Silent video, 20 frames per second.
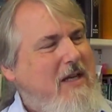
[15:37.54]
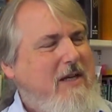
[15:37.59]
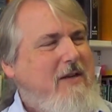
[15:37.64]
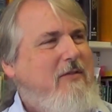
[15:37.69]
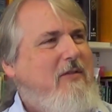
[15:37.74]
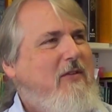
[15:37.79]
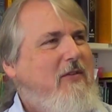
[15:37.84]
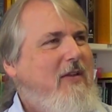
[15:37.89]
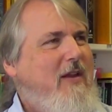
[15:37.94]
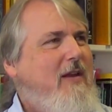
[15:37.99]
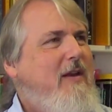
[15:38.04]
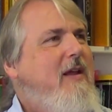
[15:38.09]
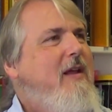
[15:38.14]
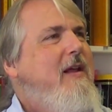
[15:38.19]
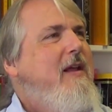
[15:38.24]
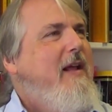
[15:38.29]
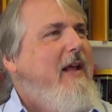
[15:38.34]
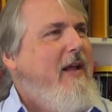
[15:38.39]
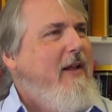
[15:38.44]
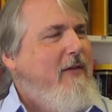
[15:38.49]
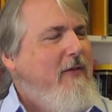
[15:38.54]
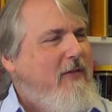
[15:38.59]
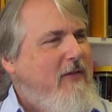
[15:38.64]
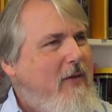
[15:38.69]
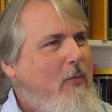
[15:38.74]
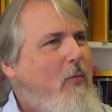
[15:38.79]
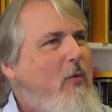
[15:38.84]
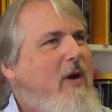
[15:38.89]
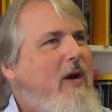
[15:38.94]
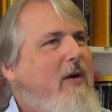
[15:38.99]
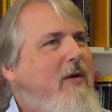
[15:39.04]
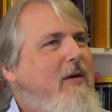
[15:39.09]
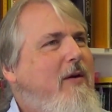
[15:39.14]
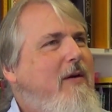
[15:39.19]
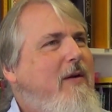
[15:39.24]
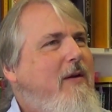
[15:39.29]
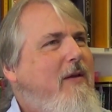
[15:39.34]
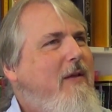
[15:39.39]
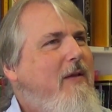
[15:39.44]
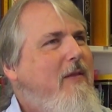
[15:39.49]
line of descent, and
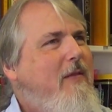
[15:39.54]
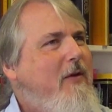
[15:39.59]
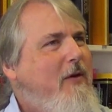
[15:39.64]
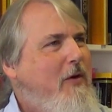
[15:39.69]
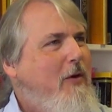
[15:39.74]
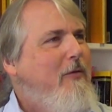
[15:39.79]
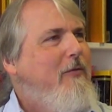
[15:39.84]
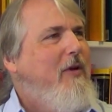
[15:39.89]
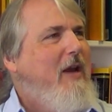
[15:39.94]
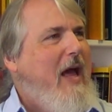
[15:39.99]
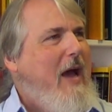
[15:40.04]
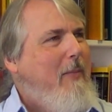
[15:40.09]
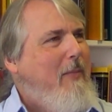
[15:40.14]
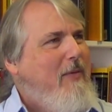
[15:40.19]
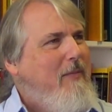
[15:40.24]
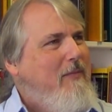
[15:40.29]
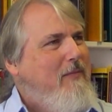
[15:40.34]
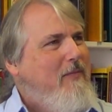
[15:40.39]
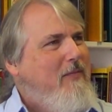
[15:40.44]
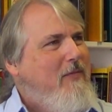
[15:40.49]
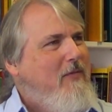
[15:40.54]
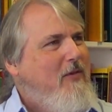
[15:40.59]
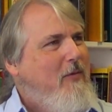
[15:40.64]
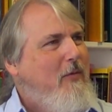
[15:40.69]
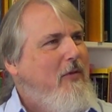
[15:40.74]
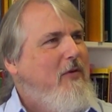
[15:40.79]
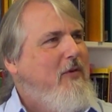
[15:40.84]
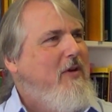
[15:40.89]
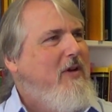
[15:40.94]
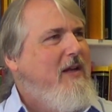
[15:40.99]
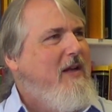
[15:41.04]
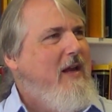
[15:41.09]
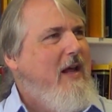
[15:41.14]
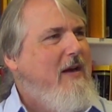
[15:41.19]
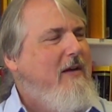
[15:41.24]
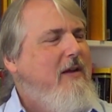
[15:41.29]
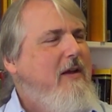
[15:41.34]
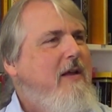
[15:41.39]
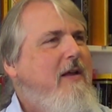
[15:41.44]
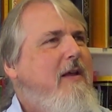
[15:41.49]
somewhere they're going to overlap. Somewhere they're going to
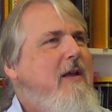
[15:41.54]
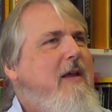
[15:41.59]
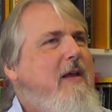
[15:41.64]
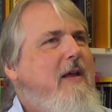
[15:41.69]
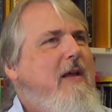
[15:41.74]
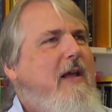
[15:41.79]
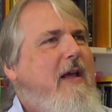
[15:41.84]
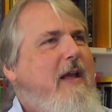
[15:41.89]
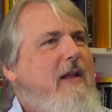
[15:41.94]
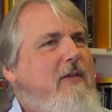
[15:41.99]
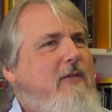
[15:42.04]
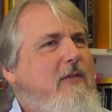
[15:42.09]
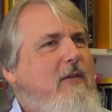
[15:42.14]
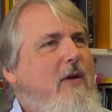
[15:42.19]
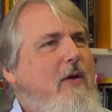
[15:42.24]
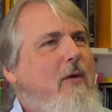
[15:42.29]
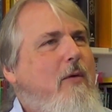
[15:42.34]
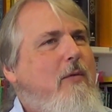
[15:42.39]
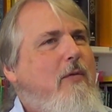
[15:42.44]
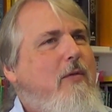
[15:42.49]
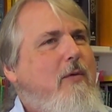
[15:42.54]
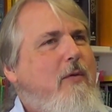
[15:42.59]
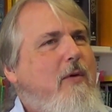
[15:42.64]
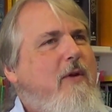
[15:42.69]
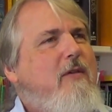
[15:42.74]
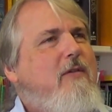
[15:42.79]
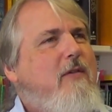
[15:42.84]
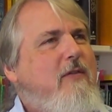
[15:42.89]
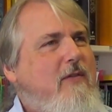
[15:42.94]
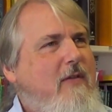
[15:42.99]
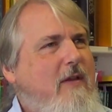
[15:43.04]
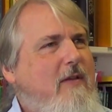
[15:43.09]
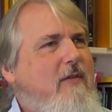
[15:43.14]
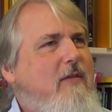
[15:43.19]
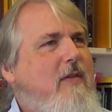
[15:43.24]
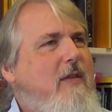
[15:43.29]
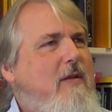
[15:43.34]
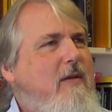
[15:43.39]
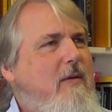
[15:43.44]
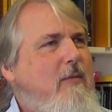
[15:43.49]
connect. And so there is a
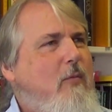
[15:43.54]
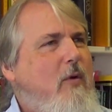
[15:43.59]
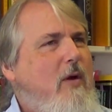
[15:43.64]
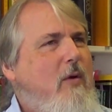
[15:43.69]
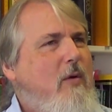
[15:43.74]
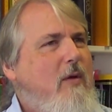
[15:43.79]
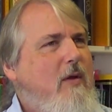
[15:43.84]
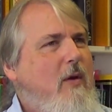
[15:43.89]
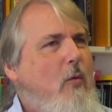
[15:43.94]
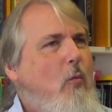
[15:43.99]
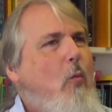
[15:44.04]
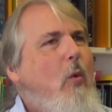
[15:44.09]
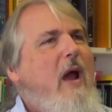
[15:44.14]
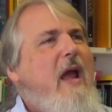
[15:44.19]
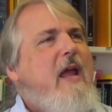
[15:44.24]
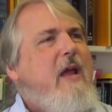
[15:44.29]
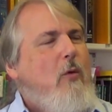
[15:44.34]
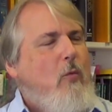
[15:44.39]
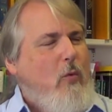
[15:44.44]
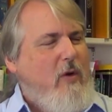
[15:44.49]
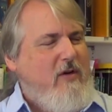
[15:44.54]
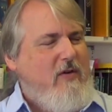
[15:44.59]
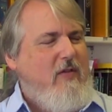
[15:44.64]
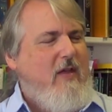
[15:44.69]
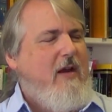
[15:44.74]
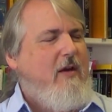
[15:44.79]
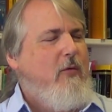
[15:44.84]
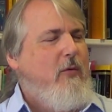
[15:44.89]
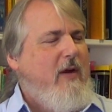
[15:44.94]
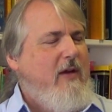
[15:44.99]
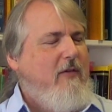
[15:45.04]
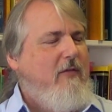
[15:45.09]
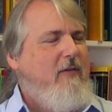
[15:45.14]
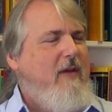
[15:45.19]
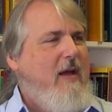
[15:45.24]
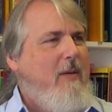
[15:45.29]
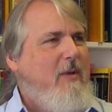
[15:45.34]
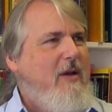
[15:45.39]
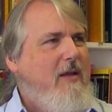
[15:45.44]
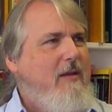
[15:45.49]
sense that, a way in which that creates
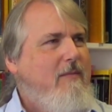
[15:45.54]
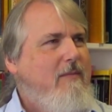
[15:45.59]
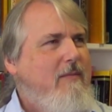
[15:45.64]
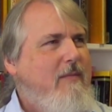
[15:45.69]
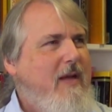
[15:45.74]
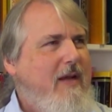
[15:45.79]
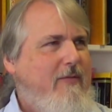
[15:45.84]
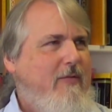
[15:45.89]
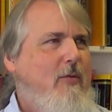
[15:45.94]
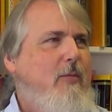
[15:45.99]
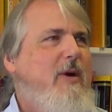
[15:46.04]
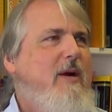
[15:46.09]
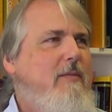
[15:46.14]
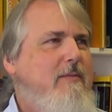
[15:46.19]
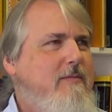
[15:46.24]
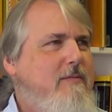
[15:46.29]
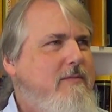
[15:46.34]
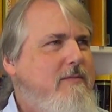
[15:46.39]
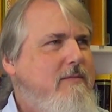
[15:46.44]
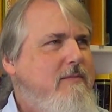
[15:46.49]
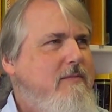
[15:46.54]
family everywhere.